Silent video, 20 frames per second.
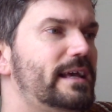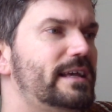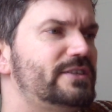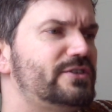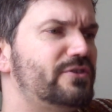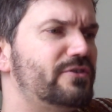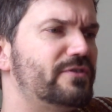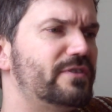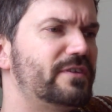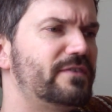
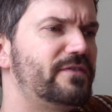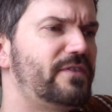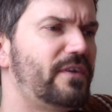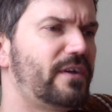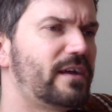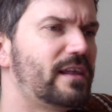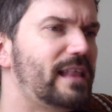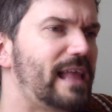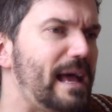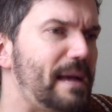And so
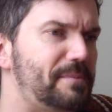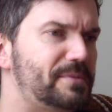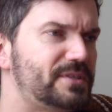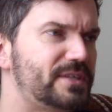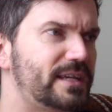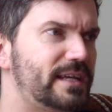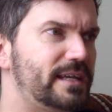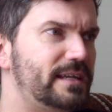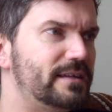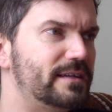the
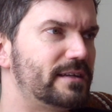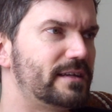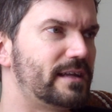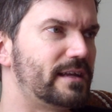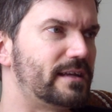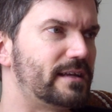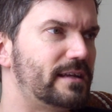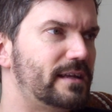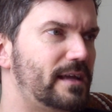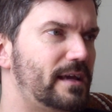collapse
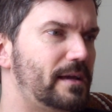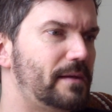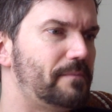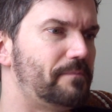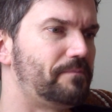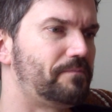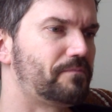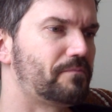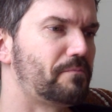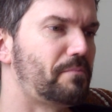
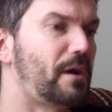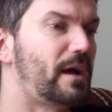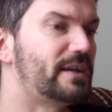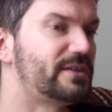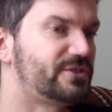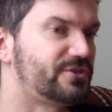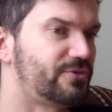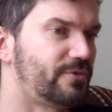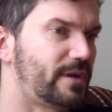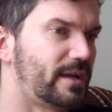and
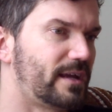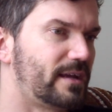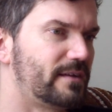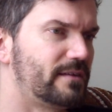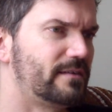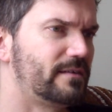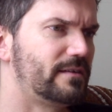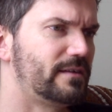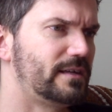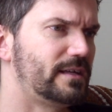
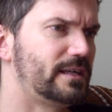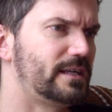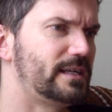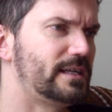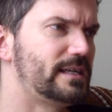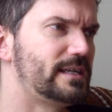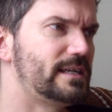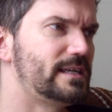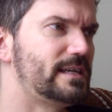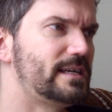posturing,
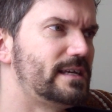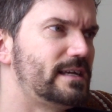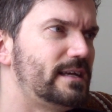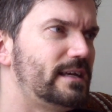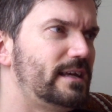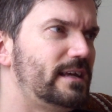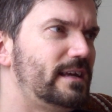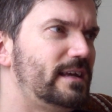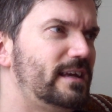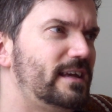
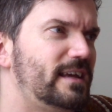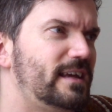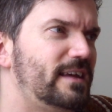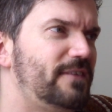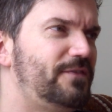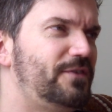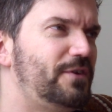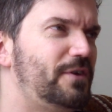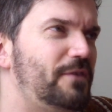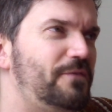
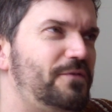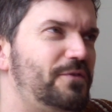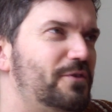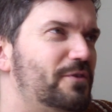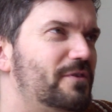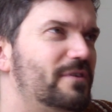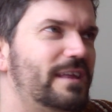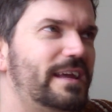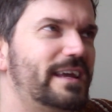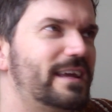if
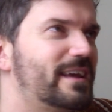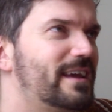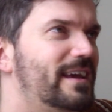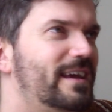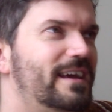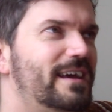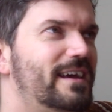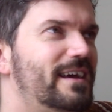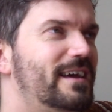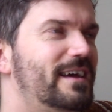you're like,
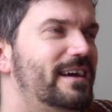